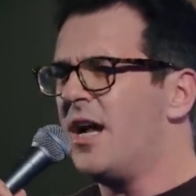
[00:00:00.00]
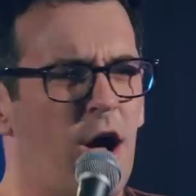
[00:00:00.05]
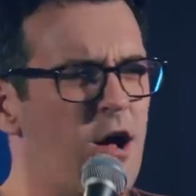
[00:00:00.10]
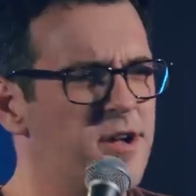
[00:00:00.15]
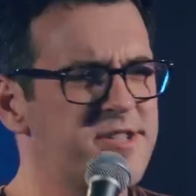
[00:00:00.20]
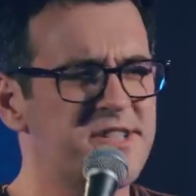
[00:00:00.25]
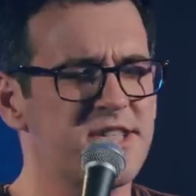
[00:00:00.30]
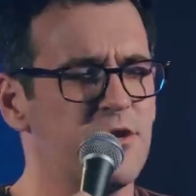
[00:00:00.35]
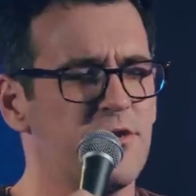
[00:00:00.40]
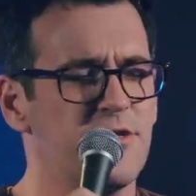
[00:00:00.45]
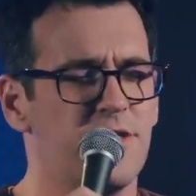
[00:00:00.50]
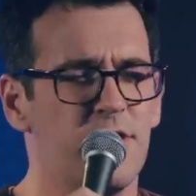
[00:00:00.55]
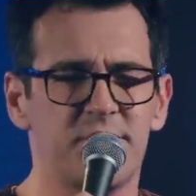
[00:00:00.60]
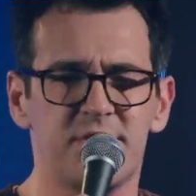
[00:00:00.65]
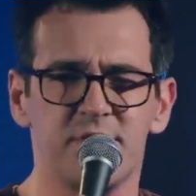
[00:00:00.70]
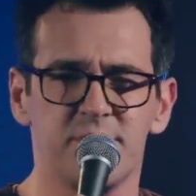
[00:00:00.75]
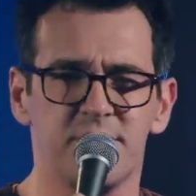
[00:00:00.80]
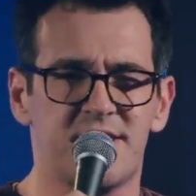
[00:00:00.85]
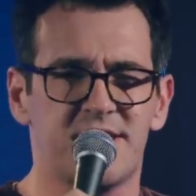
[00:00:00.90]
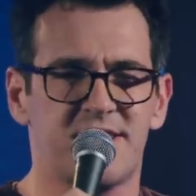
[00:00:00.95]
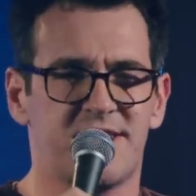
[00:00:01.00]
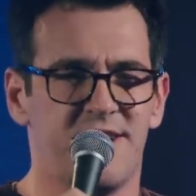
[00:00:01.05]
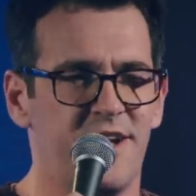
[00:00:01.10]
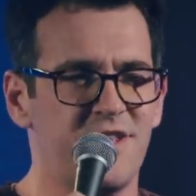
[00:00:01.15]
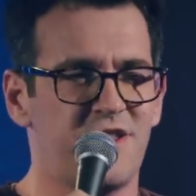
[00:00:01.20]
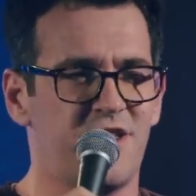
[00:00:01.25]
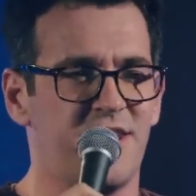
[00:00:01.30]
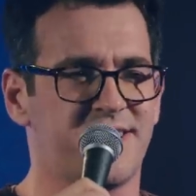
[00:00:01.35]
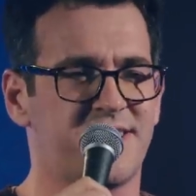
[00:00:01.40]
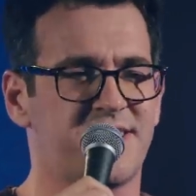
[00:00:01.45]
Also, those are
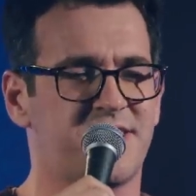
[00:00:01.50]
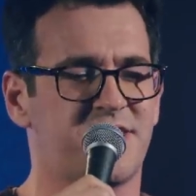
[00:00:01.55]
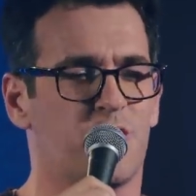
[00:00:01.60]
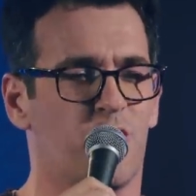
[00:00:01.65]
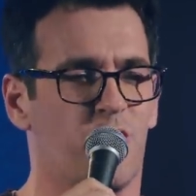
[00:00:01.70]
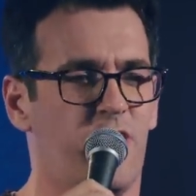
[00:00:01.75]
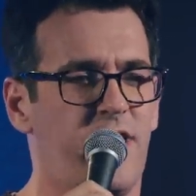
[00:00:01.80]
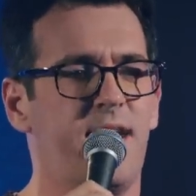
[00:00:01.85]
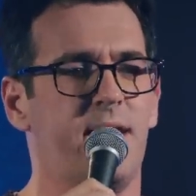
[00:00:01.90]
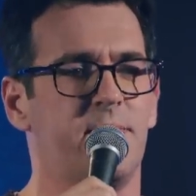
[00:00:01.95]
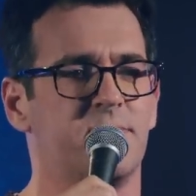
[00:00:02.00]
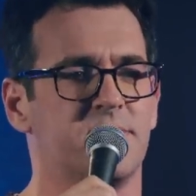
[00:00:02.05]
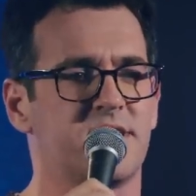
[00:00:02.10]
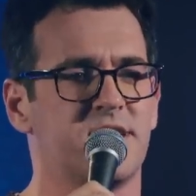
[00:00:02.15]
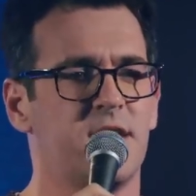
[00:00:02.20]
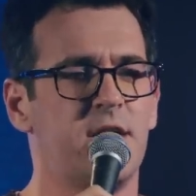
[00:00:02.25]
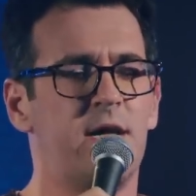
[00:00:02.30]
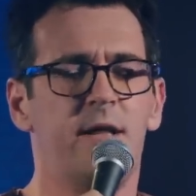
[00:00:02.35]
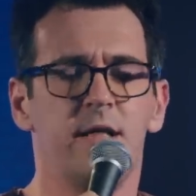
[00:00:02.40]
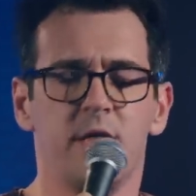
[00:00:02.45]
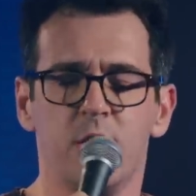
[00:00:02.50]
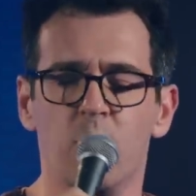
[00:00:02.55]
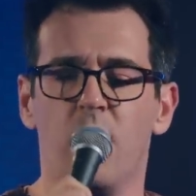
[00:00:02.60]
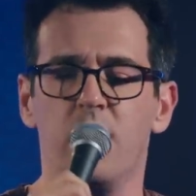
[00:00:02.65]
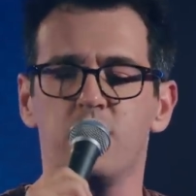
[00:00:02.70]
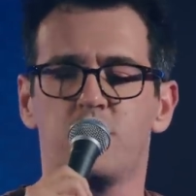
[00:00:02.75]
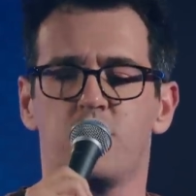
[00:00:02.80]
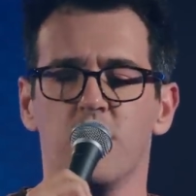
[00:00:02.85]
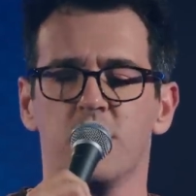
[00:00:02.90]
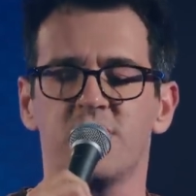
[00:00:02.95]
such extremes. You
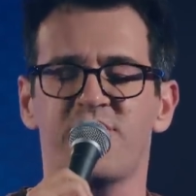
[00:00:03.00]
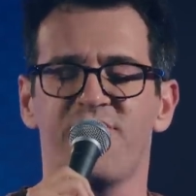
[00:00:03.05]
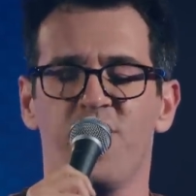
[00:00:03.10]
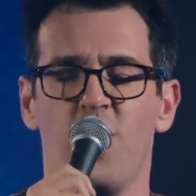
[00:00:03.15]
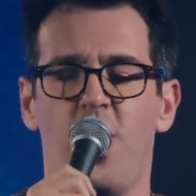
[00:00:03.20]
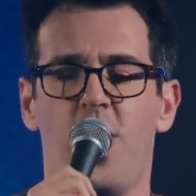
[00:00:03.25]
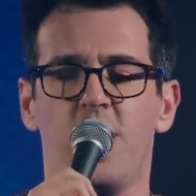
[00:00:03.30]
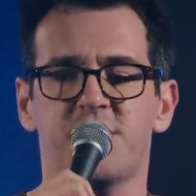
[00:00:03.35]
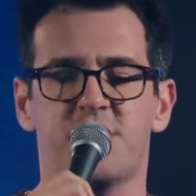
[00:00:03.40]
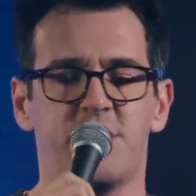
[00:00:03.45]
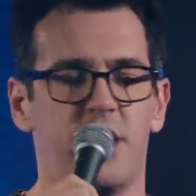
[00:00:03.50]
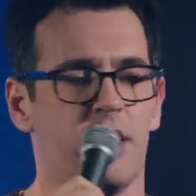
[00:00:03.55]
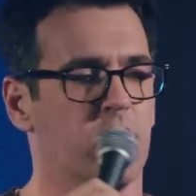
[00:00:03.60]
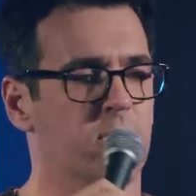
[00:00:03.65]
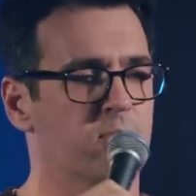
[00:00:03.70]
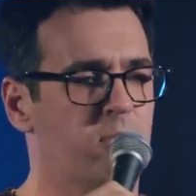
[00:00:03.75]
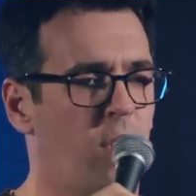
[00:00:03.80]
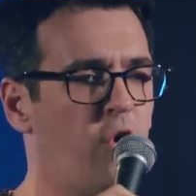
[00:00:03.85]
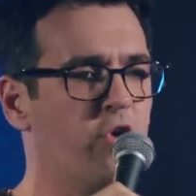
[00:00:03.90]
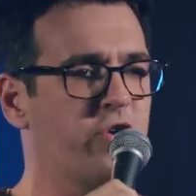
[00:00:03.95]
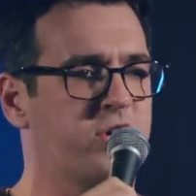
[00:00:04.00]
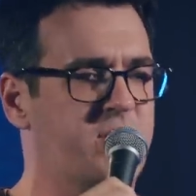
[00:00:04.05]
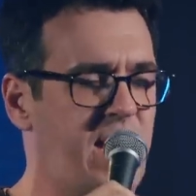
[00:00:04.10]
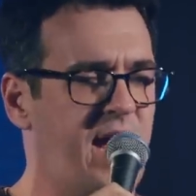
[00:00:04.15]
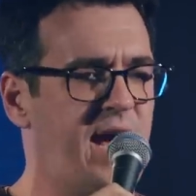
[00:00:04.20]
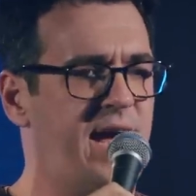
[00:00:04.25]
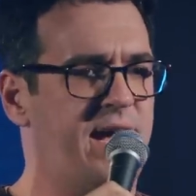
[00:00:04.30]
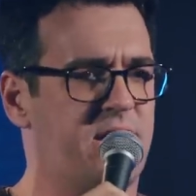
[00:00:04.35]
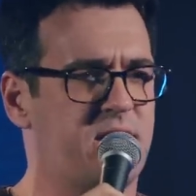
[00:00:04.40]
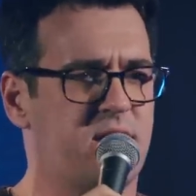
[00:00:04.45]
want juice frosting or more
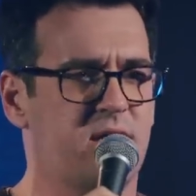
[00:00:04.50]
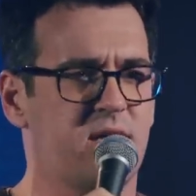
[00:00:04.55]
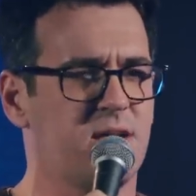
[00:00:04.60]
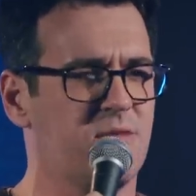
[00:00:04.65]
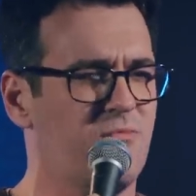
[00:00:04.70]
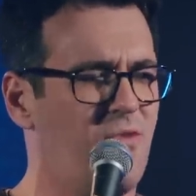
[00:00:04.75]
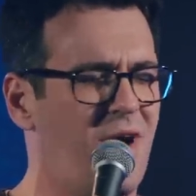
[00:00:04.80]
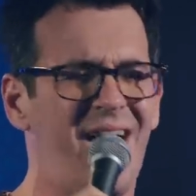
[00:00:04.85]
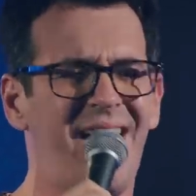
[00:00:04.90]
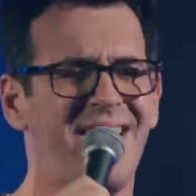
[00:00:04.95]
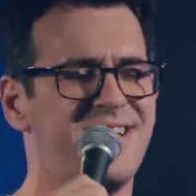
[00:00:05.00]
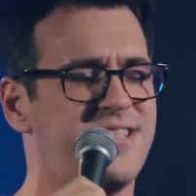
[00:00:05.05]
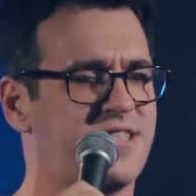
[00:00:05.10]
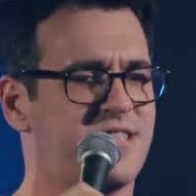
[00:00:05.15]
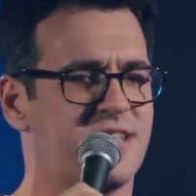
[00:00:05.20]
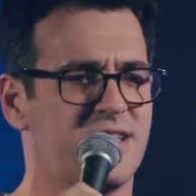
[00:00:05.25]
cake? What?